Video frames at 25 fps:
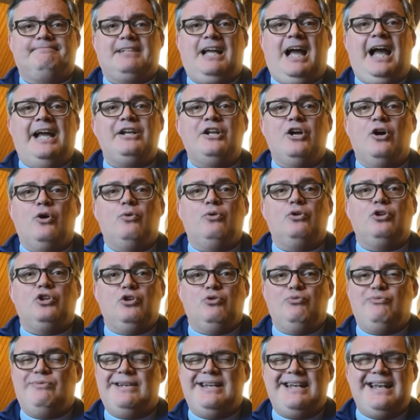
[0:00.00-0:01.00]
I know
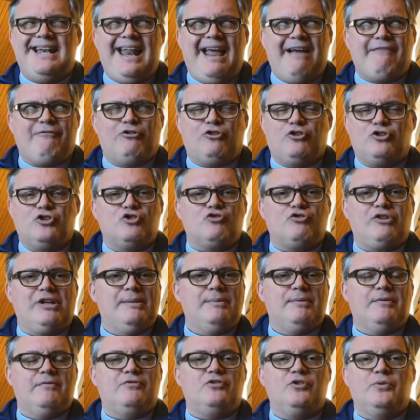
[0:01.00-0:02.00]
you'd never
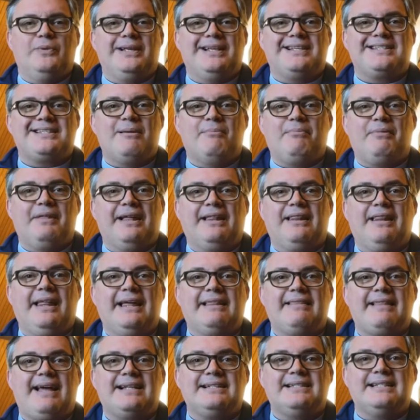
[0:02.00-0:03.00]
dream of doing something
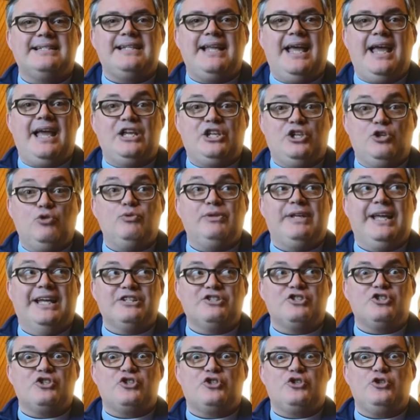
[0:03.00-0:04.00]
like that today. You'd
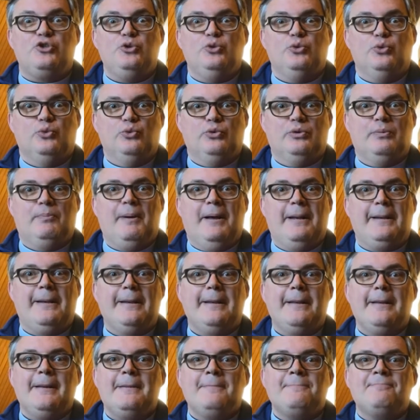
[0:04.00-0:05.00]
get sued,
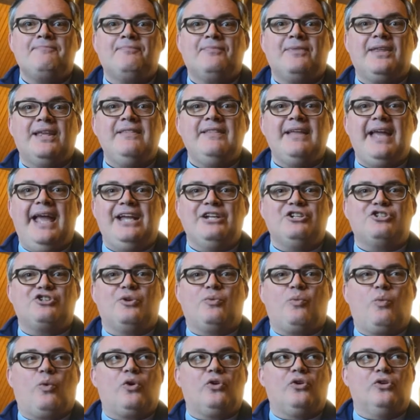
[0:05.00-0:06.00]
but in the
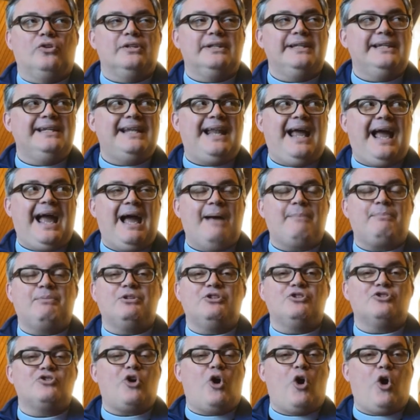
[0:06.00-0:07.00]
ancient world, it
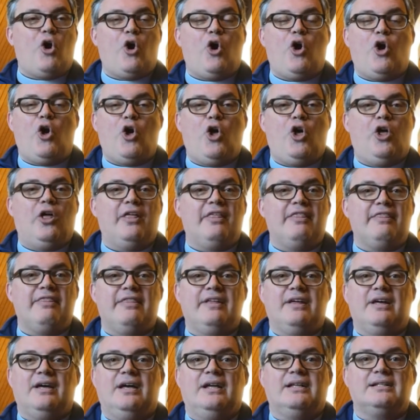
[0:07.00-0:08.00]
happened all
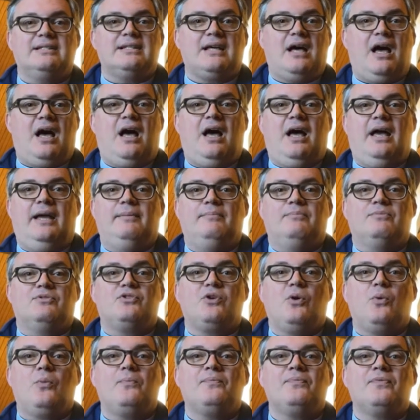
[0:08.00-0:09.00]
the time.
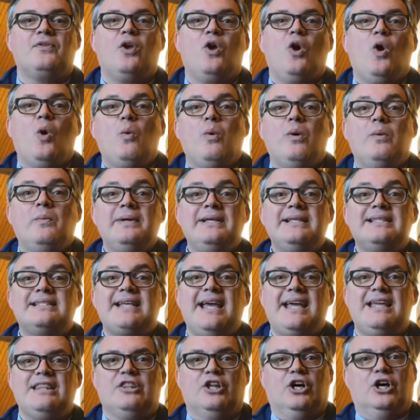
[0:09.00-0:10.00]
So when we
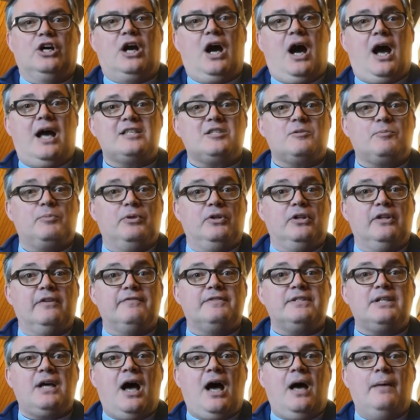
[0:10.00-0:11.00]
say the Gospel
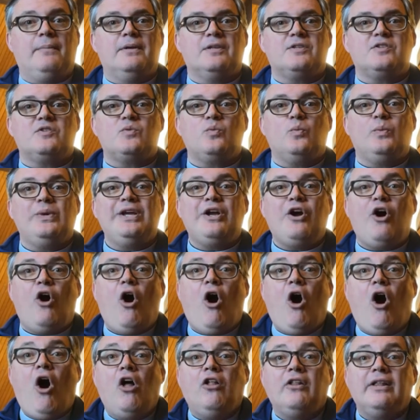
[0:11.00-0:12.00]
of Thomas, we
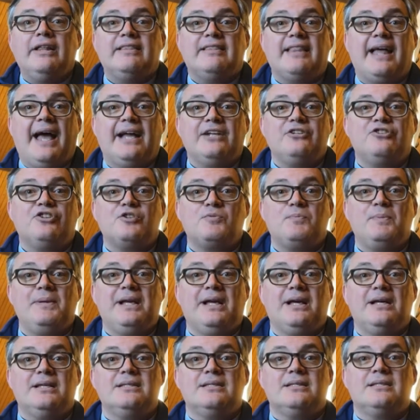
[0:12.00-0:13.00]
call it that just
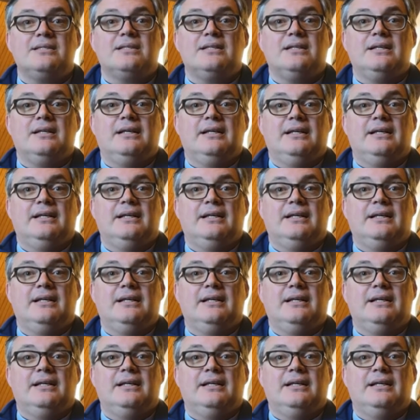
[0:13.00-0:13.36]
because